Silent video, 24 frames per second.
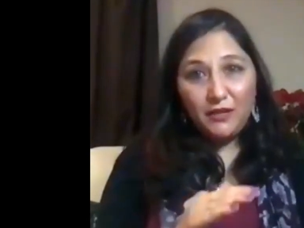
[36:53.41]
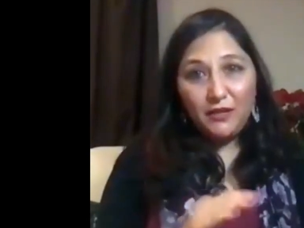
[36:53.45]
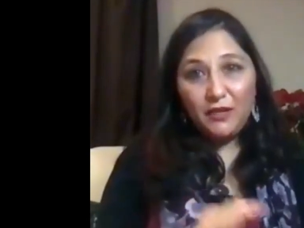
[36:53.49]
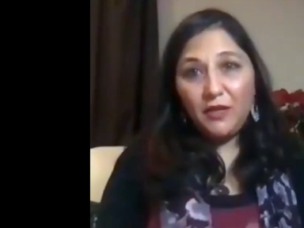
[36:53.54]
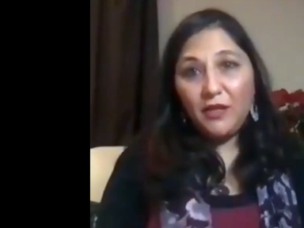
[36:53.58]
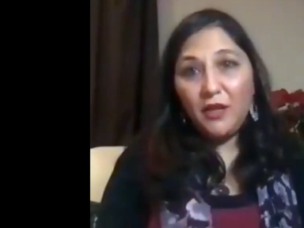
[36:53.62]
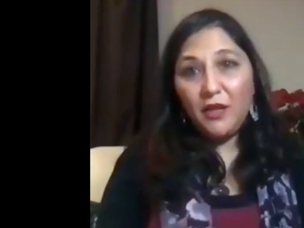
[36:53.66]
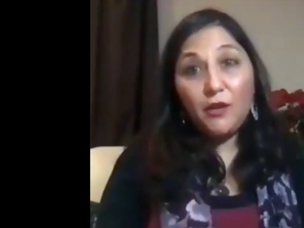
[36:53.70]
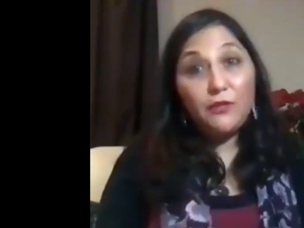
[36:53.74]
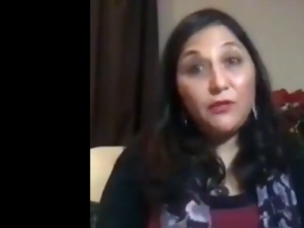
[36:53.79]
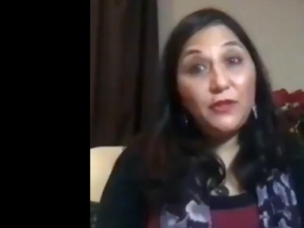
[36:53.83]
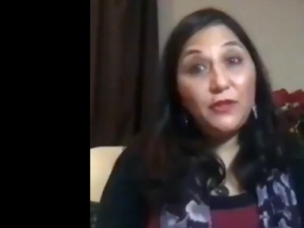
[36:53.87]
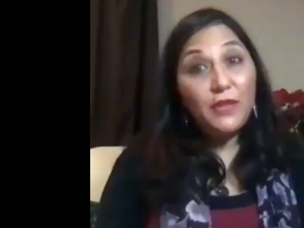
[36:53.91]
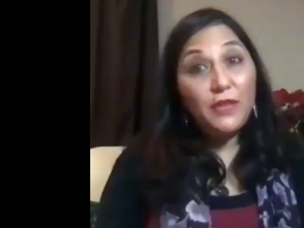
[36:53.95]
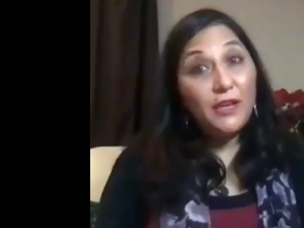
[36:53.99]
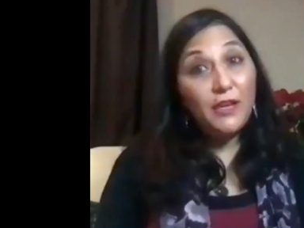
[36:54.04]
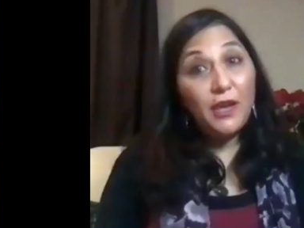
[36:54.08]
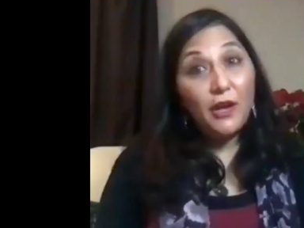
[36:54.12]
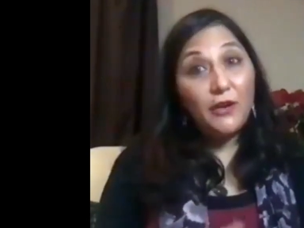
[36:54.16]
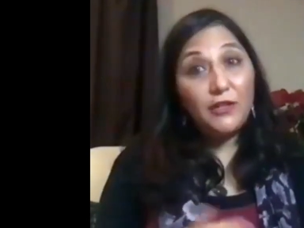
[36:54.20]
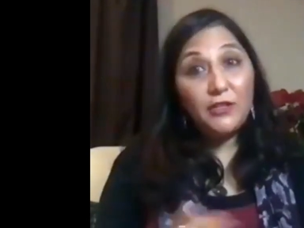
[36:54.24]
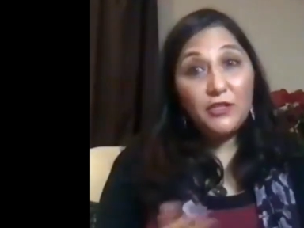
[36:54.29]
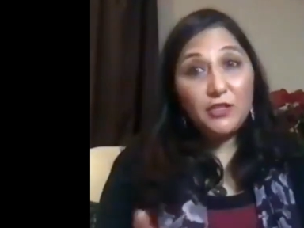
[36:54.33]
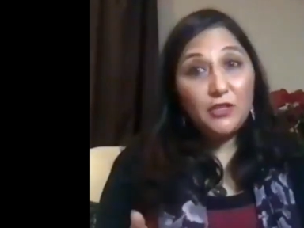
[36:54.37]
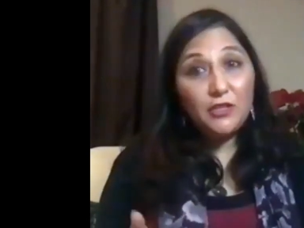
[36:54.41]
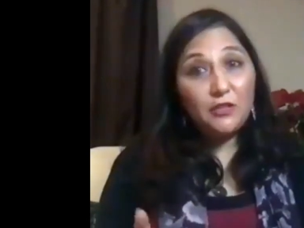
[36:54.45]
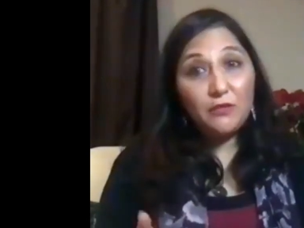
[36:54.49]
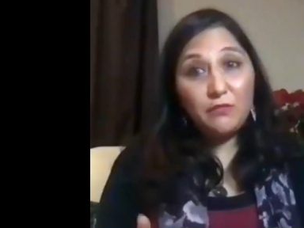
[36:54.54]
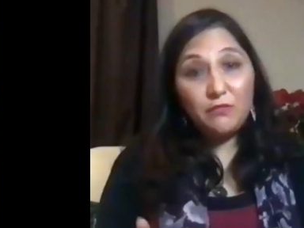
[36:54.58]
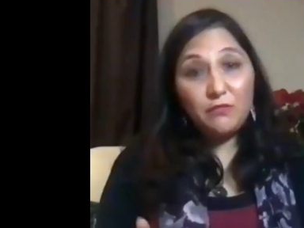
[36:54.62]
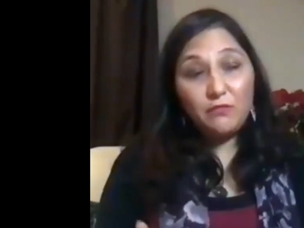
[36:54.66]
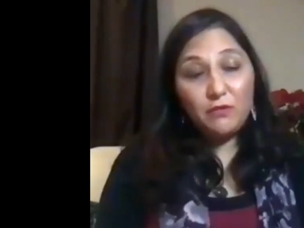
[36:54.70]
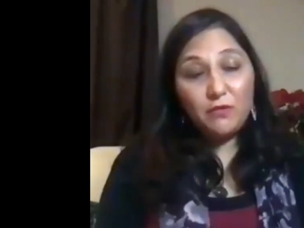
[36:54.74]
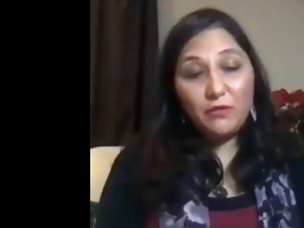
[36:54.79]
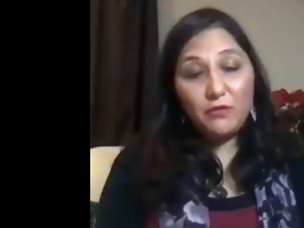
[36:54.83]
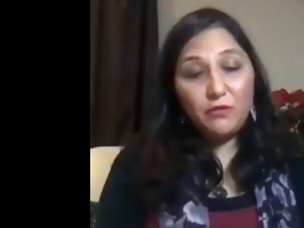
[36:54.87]
they're going
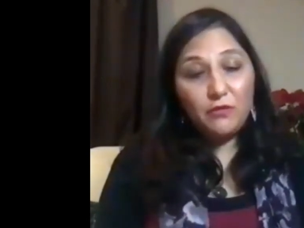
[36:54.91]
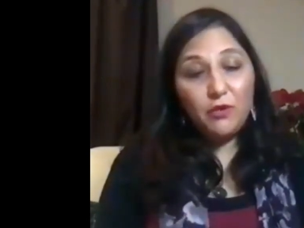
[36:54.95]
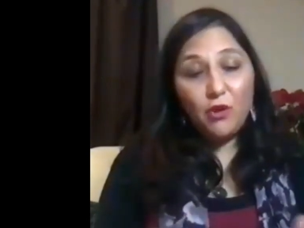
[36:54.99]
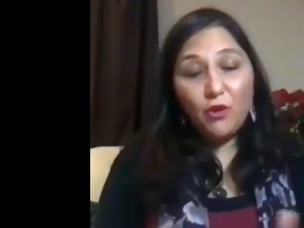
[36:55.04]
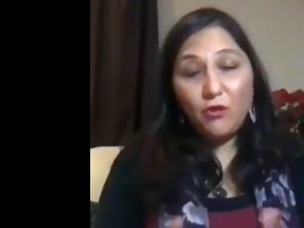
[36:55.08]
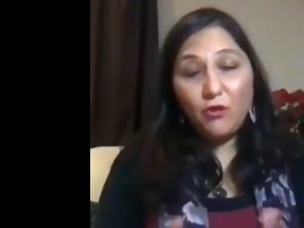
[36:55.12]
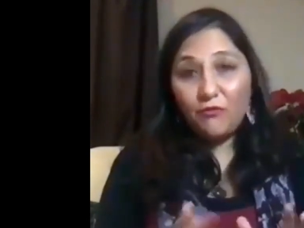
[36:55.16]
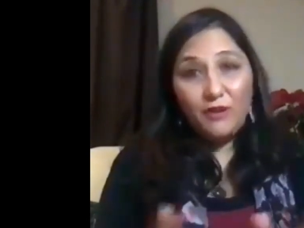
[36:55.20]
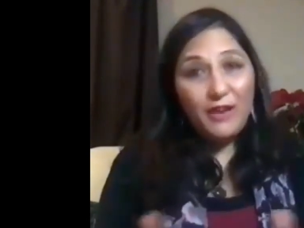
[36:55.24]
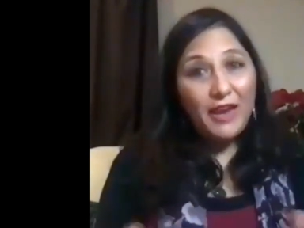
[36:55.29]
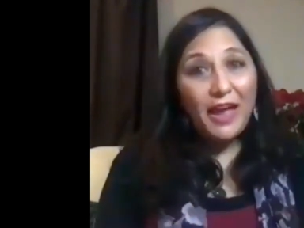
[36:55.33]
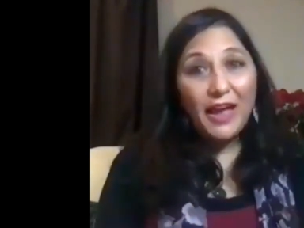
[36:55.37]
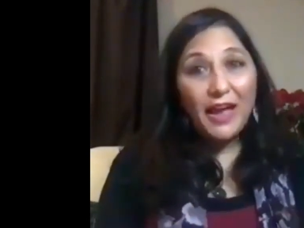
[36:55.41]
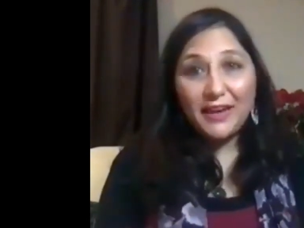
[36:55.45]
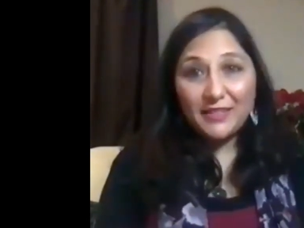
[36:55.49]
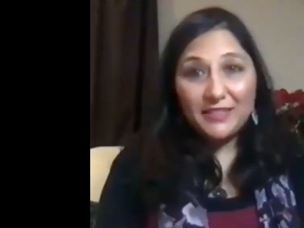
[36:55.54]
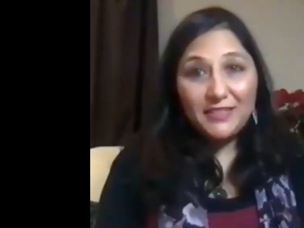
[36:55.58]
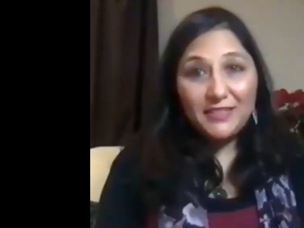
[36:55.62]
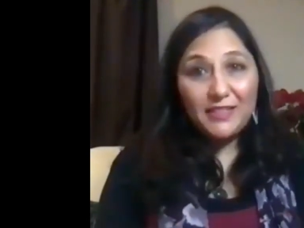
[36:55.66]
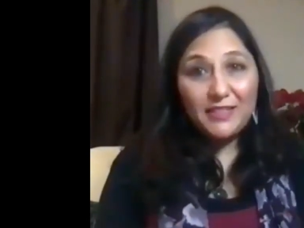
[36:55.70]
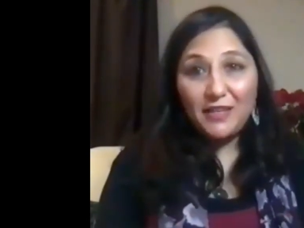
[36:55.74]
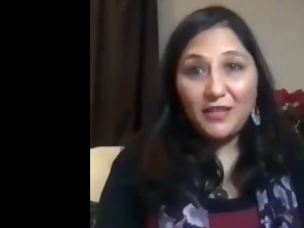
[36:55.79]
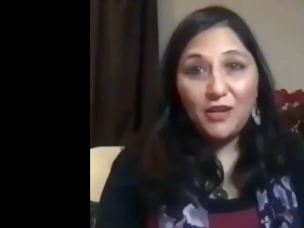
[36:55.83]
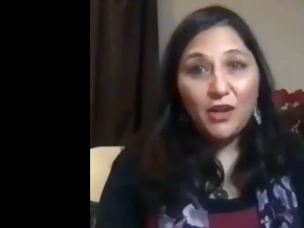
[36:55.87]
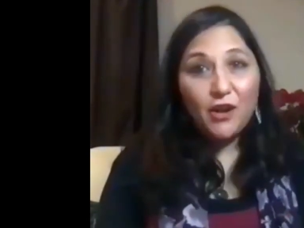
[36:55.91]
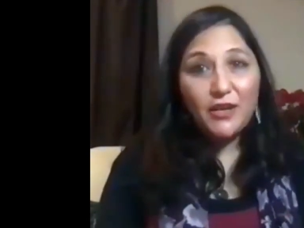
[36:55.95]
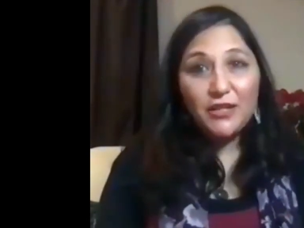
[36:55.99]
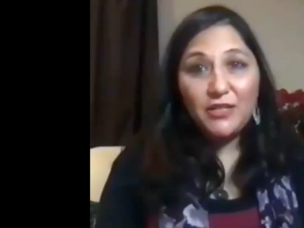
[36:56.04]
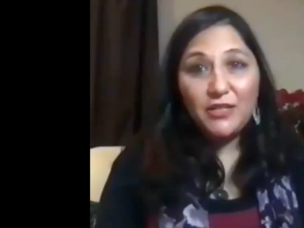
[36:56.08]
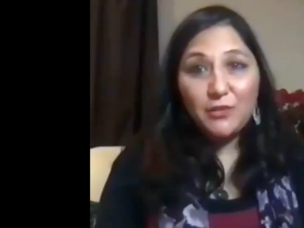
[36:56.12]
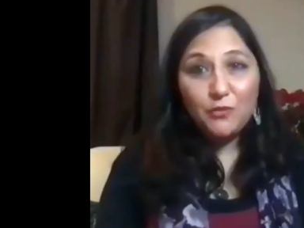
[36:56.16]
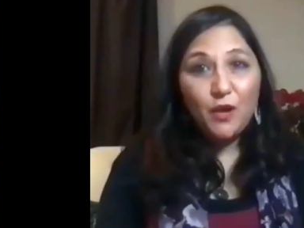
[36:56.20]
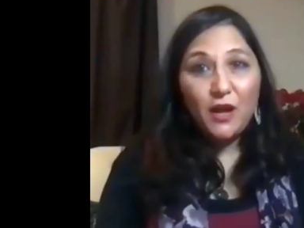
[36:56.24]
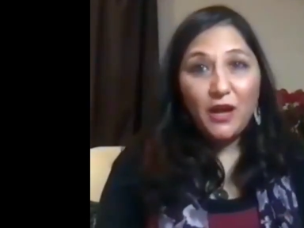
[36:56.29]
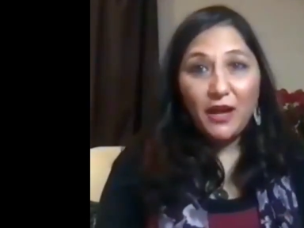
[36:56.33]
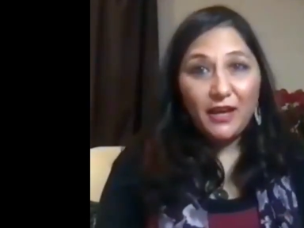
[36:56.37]
to not react in a
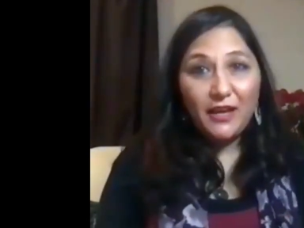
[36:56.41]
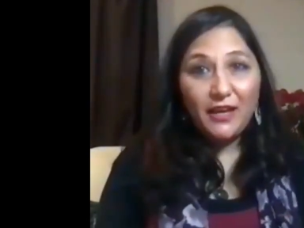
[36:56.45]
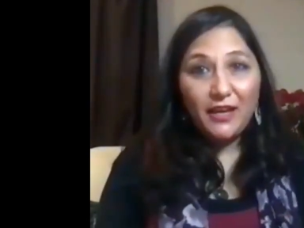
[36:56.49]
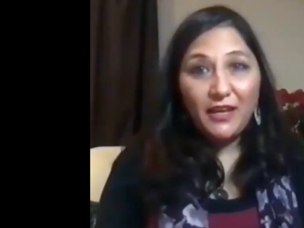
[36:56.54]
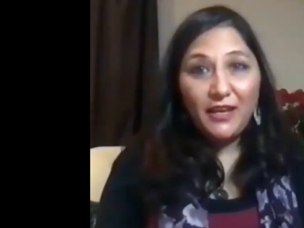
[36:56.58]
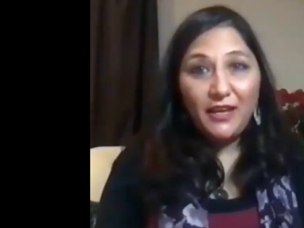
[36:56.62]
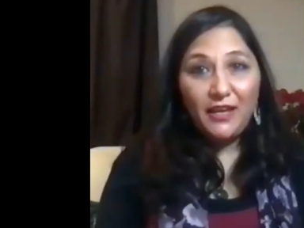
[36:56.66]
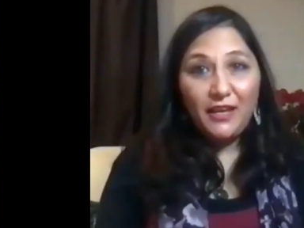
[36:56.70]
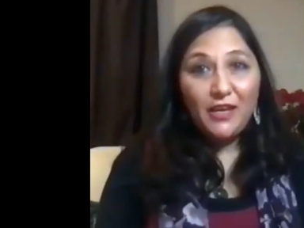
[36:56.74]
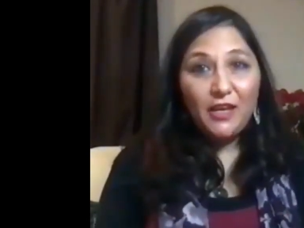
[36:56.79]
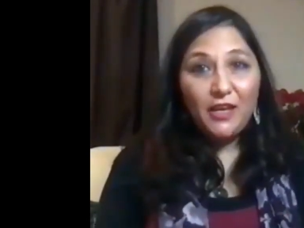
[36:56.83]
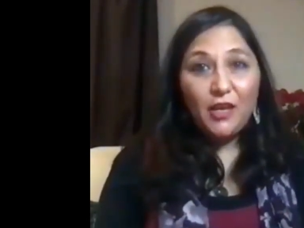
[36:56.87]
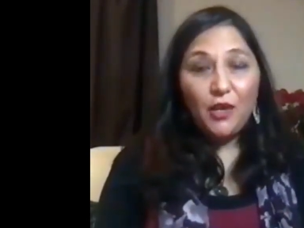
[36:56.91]
nice way.